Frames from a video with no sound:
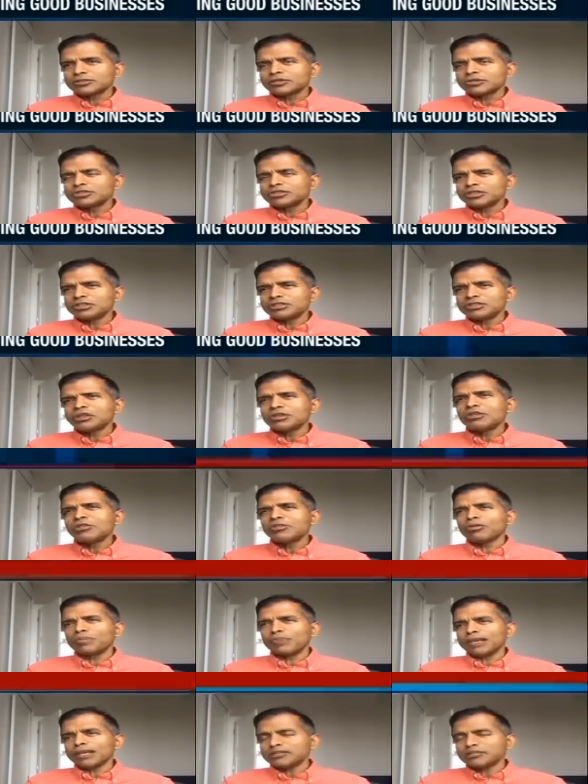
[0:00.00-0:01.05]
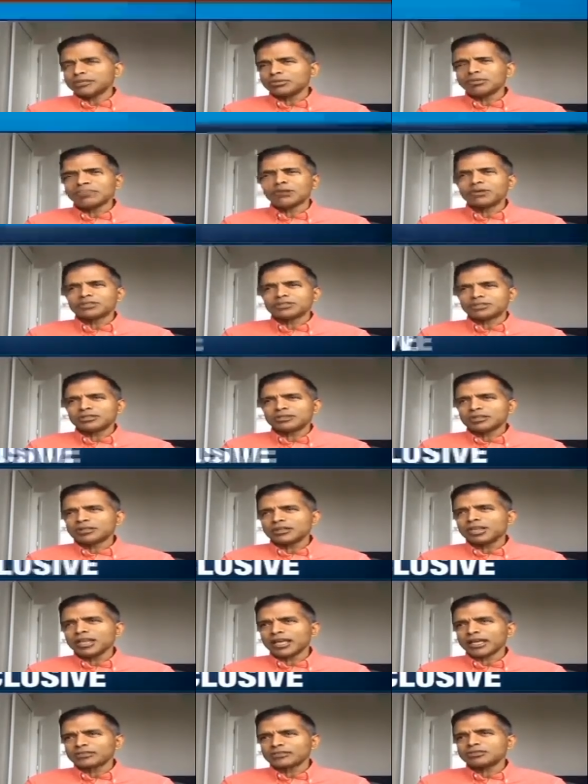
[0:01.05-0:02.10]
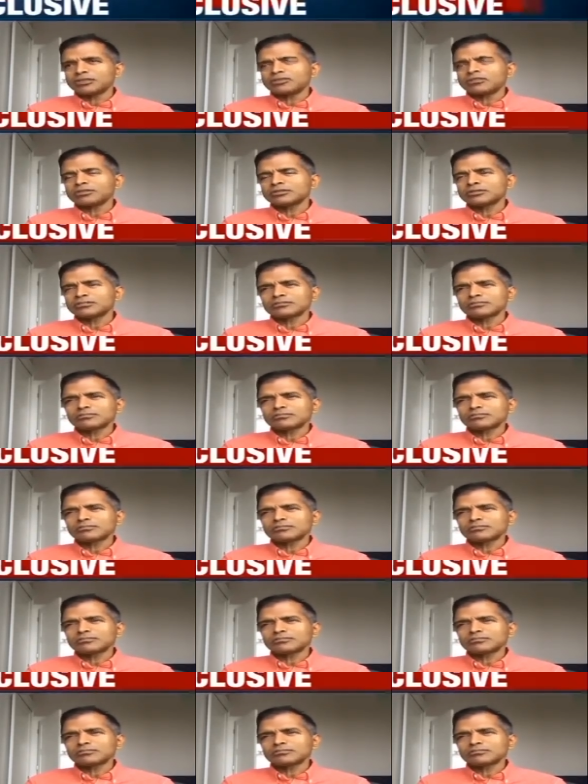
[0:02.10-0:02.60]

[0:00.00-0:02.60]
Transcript: or is this a loan based on personal connections